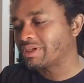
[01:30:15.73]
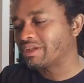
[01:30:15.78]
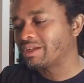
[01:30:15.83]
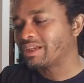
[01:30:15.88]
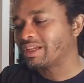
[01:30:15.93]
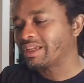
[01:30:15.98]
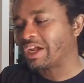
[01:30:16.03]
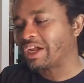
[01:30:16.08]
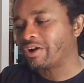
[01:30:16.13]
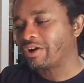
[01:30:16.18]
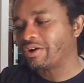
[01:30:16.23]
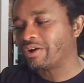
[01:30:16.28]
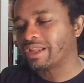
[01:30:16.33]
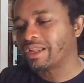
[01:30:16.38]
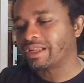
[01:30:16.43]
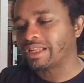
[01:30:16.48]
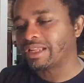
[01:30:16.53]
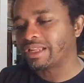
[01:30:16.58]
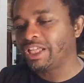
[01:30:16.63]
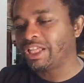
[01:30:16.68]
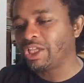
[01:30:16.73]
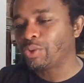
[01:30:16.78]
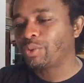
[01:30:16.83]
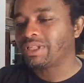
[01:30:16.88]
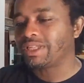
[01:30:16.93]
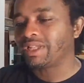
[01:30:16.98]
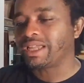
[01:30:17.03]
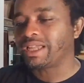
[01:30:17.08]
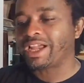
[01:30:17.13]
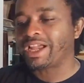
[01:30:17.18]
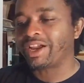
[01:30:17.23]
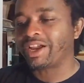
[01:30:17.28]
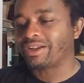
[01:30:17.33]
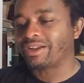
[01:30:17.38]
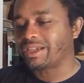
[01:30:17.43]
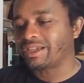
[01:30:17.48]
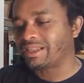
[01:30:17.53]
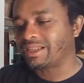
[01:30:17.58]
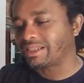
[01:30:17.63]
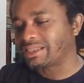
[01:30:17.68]
carrying an equally
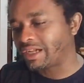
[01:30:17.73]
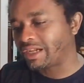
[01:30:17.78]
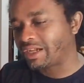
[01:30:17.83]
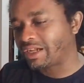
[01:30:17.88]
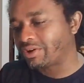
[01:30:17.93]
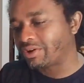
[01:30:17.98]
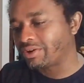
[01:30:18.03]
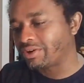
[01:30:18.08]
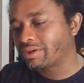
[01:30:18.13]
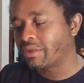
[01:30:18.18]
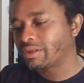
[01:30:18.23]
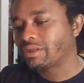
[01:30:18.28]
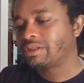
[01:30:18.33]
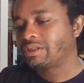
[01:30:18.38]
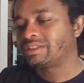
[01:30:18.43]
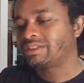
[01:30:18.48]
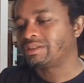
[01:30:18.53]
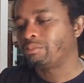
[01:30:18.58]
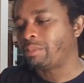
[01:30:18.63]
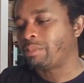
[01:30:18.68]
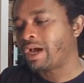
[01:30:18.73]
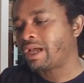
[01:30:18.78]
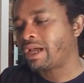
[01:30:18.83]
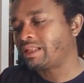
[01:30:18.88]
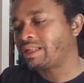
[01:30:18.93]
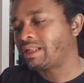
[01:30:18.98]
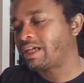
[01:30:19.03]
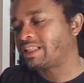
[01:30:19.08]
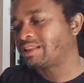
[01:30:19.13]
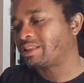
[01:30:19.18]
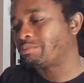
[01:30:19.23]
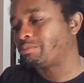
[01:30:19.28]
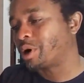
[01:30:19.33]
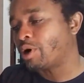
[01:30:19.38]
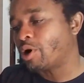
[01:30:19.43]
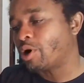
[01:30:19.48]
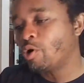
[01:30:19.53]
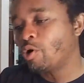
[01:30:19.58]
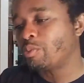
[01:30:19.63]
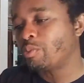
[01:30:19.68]
arrogant letter demanding that the
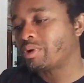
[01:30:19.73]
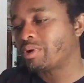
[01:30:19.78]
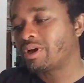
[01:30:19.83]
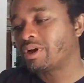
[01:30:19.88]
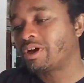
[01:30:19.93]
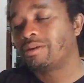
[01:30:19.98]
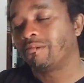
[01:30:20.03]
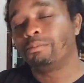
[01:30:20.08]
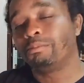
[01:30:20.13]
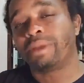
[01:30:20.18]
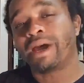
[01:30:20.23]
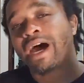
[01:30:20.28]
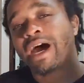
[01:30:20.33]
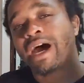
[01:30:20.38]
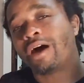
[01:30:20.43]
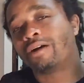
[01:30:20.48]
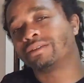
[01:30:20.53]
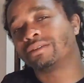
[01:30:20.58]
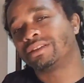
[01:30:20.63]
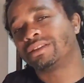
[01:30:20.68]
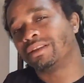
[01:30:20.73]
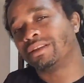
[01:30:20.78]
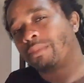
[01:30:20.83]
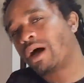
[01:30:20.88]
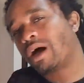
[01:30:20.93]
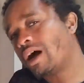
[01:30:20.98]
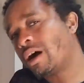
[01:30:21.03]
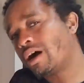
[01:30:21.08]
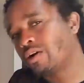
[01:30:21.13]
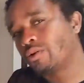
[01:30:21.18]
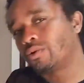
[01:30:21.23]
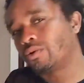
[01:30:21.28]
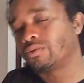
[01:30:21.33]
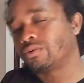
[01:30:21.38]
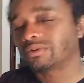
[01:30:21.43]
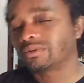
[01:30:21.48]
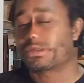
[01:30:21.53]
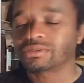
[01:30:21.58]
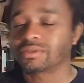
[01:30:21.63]
Pope bow to the Mongols.